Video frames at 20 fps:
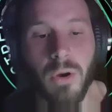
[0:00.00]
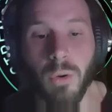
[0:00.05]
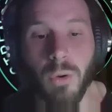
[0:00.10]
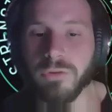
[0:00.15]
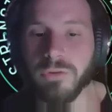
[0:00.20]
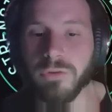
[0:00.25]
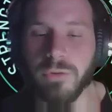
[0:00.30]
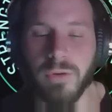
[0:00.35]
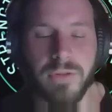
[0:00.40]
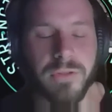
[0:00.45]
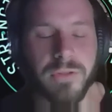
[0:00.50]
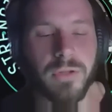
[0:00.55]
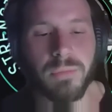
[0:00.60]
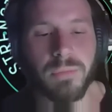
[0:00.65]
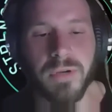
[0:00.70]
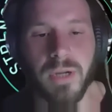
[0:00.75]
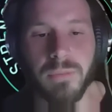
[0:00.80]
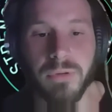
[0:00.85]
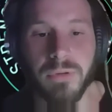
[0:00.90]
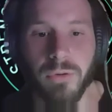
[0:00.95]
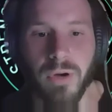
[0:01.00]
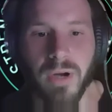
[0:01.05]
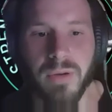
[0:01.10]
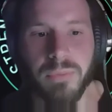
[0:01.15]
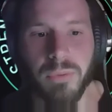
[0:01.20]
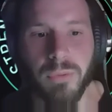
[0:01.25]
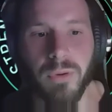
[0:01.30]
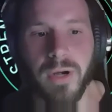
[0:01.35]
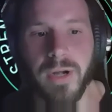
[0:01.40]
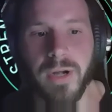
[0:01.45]
Also, I think you bring up a
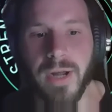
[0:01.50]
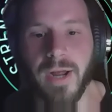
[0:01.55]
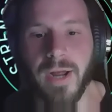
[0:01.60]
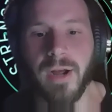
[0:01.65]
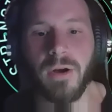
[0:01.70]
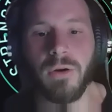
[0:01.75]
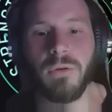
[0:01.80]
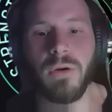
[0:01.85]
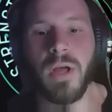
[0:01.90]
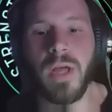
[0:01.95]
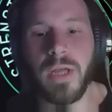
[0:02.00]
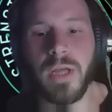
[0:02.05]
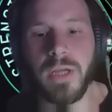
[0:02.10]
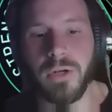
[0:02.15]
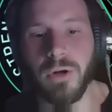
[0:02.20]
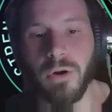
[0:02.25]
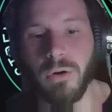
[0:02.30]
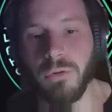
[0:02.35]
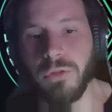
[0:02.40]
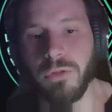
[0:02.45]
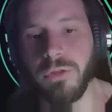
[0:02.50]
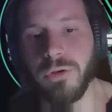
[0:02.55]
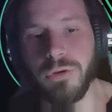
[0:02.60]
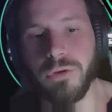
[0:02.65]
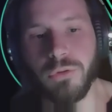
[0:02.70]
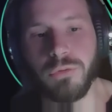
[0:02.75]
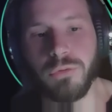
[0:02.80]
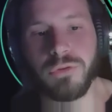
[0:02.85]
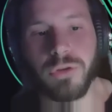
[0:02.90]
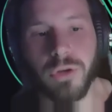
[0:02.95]
great point how, you know, the
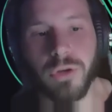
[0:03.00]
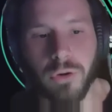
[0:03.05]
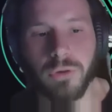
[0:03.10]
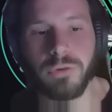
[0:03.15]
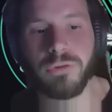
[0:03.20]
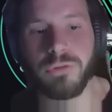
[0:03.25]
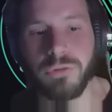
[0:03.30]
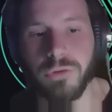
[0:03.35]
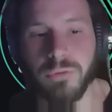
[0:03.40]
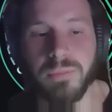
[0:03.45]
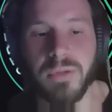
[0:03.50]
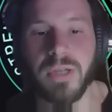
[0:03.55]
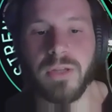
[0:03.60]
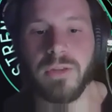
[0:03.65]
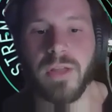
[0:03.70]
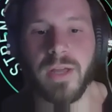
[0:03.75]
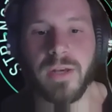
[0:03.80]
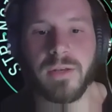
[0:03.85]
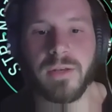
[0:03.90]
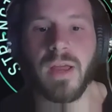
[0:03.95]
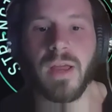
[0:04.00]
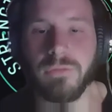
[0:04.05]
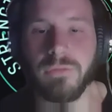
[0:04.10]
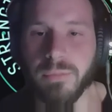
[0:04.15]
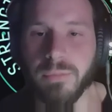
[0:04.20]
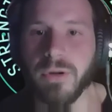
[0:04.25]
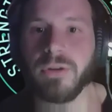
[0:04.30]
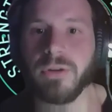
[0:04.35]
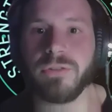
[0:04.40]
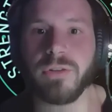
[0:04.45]
new turn should be that
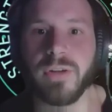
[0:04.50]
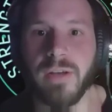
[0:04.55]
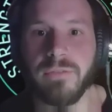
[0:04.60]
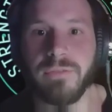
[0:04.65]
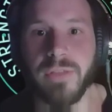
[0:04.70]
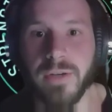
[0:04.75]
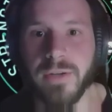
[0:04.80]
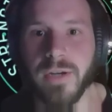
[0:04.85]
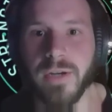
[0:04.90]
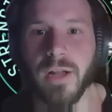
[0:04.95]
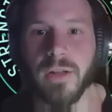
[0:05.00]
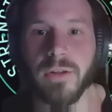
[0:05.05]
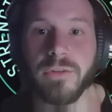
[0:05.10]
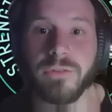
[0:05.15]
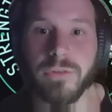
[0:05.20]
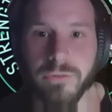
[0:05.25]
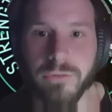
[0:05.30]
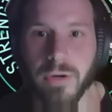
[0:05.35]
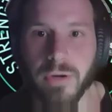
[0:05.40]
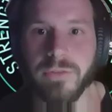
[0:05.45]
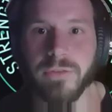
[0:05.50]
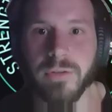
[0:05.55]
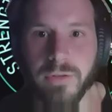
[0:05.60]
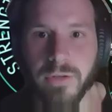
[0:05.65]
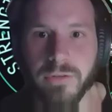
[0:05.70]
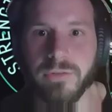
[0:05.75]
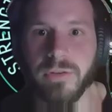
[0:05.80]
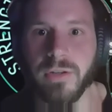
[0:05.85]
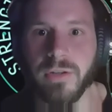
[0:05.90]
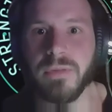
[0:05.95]
everybody should have that knowledge in strength
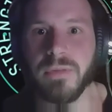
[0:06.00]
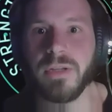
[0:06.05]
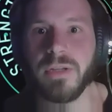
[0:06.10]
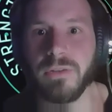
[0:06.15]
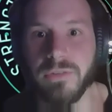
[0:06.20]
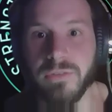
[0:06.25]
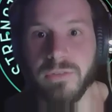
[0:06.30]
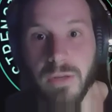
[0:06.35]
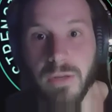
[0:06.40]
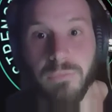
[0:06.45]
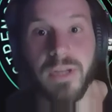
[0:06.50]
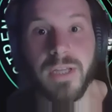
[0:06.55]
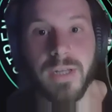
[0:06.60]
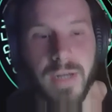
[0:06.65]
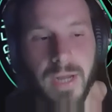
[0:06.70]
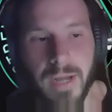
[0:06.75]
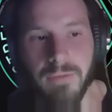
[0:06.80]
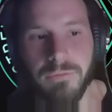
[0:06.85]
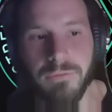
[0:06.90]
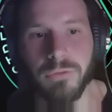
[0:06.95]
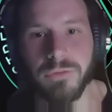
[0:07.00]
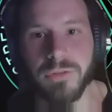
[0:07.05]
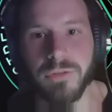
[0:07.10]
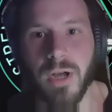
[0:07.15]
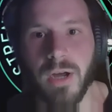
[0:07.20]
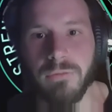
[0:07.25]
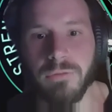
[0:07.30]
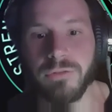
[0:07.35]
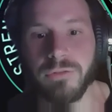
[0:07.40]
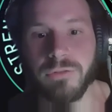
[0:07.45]
conditioning, because then we can have those
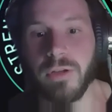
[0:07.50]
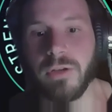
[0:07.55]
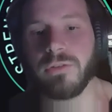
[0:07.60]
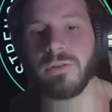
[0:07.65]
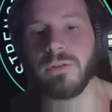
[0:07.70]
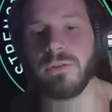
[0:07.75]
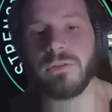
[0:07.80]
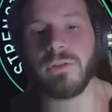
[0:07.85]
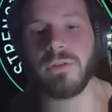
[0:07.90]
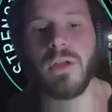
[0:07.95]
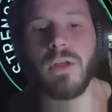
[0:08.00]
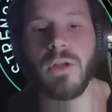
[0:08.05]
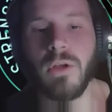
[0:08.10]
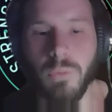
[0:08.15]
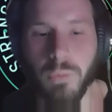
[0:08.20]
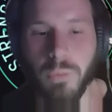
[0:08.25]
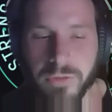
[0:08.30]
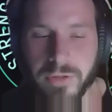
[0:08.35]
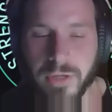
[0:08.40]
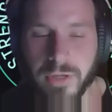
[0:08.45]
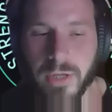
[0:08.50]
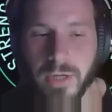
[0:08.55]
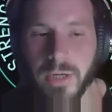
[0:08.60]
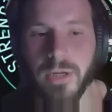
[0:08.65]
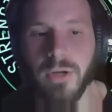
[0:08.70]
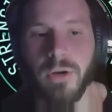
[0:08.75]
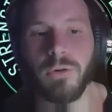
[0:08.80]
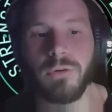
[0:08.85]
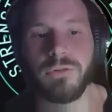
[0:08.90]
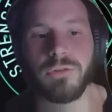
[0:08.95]
conversations with the hitting
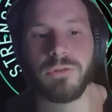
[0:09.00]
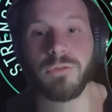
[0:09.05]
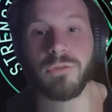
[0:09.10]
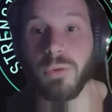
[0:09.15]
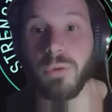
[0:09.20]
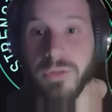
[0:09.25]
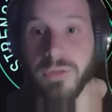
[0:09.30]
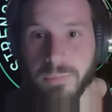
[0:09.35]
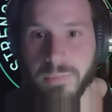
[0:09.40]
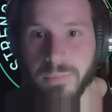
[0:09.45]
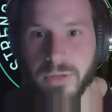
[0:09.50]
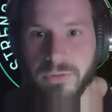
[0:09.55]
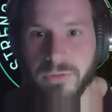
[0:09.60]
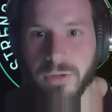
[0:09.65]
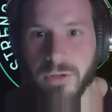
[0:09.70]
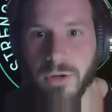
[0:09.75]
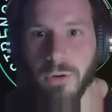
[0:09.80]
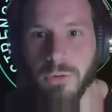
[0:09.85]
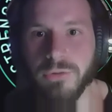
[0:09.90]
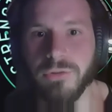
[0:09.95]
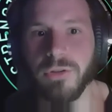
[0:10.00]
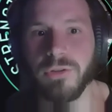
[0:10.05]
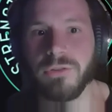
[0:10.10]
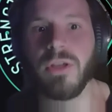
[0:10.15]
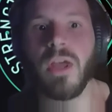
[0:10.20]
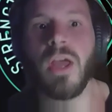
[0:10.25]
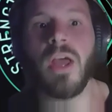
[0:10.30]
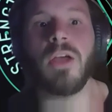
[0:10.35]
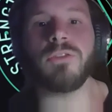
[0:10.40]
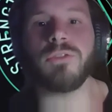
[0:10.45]
coaches, with the pitching
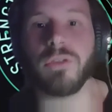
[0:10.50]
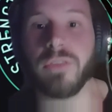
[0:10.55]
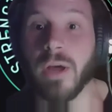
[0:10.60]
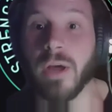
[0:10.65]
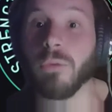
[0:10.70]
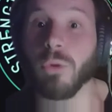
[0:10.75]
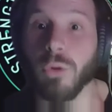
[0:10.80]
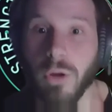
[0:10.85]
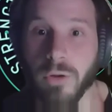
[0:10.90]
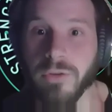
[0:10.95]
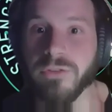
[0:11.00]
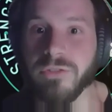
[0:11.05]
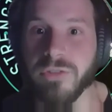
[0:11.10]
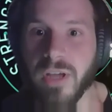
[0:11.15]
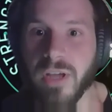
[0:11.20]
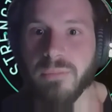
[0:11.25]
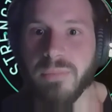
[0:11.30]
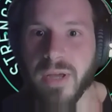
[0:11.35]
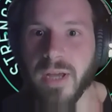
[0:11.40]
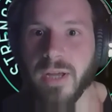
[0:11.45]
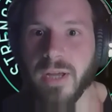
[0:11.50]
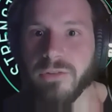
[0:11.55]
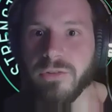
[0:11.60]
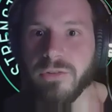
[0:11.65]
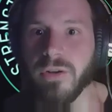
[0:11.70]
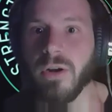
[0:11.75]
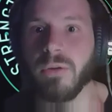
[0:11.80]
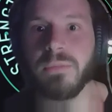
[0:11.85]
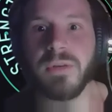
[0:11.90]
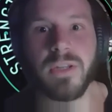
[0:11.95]
coaches, so that we're all on the same page,
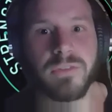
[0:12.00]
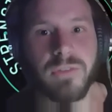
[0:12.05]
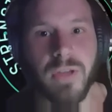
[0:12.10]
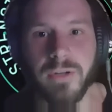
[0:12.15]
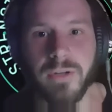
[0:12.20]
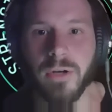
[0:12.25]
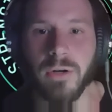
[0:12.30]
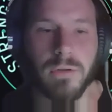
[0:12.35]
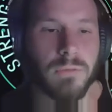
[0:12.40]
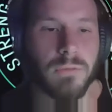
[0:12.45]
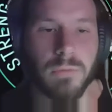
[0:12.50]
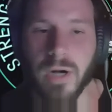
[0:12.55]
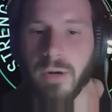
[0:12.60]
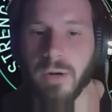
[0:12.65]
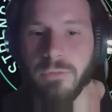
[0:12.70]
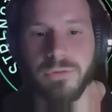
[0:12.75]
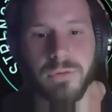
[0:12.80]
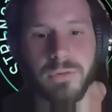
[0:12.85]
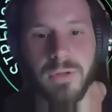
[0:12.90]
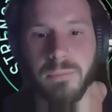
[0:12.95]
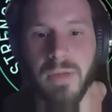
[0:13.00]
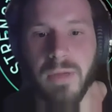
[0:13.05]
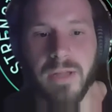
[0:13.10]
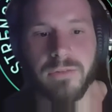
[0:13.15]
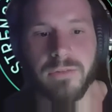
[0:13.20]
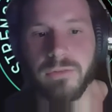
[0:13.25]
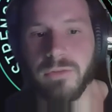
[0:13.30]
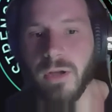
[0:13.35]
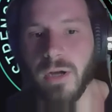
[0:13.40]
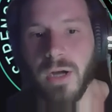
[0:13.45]
you know, because I know when I was in the
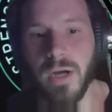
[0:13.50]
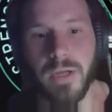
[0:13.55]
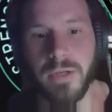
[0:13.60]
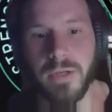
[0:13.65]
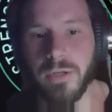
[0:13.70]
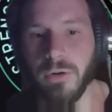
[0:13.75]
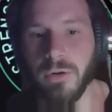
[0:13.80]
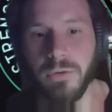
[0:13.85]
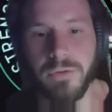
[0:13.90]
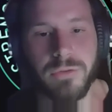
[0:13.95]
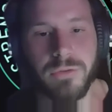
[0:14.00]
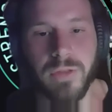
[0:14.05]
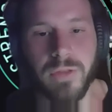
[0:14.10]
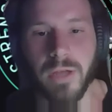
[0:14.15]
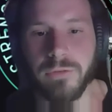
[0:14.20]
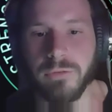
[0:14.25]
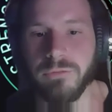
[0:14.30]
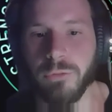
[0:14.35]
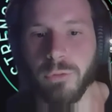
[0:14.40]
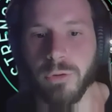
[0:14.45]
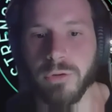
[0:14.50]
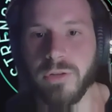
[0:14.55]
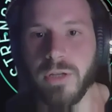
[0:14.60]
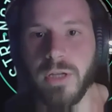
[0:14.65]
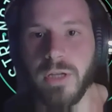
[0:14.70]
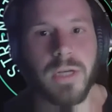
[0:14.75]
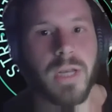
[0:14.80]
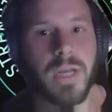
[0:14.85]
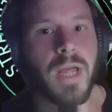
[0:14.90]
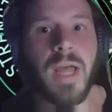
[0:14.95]
Mets, uh, you know, in two thousand
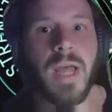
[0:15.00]
fourteen,